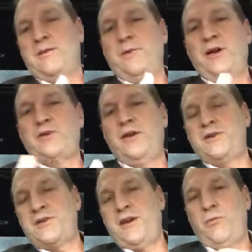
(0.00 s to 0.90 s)
I'm not trying
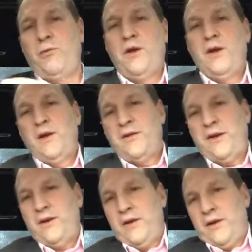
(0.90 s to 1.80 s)
to say
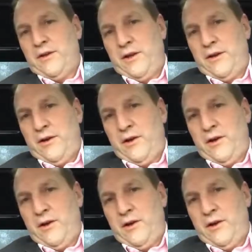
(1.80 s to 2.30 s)
that the